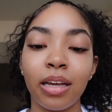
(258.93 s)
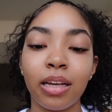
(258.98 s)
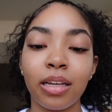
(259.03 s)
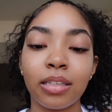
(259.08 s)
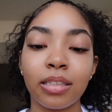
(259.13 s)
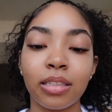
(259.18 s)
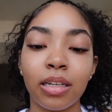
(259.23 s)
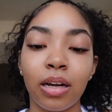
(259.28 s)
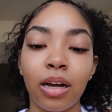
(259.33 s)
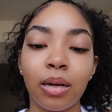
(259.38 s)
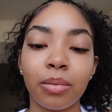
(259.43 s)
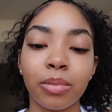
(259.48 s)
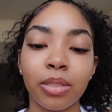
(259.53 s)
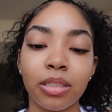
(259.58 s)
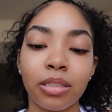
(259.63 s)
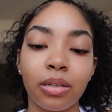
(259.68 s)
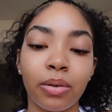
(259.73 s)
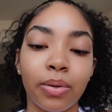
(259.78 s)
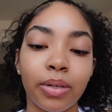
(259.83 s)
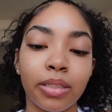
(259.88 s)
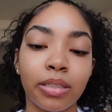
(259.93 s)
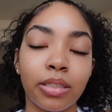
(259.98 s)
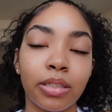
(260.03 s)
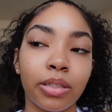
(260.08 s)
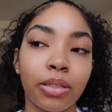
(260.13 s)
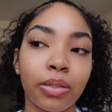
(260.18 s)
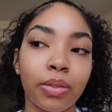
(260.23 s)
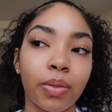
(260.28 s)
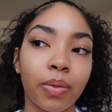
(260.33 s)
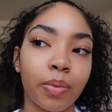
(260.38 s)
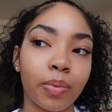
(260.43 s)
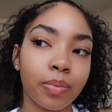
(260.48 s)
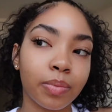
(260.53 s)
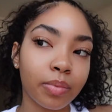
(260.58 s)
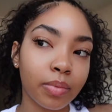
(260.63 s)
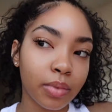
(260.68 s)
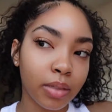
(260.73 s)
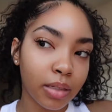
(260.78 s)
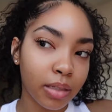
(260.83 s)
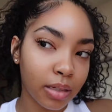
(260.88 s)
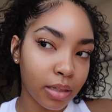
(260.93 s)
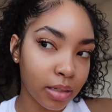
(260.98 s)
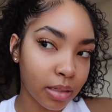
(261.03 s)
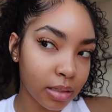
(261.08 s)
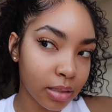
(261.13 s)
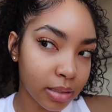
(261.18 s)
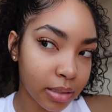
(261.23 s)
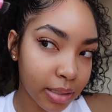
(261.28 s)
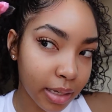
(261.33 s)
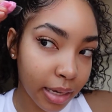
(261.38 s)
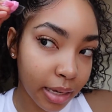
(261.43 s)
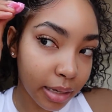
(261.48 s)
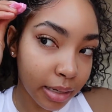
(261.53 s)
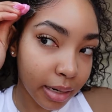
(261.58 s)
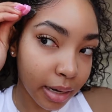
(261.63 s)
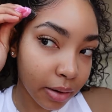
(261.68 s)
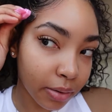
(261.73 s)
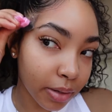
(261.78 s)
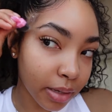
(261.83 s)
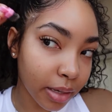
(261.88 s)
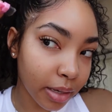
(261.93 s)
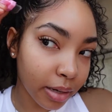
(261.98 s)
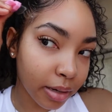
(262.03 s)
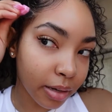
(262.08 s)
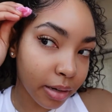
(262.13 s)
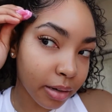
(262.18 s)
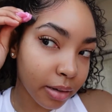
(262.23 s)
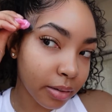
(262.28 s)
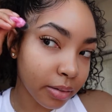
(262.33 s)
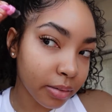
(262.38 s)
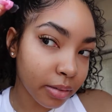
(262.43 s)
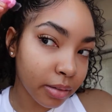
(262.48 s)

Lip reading: So I'm just going to take down here,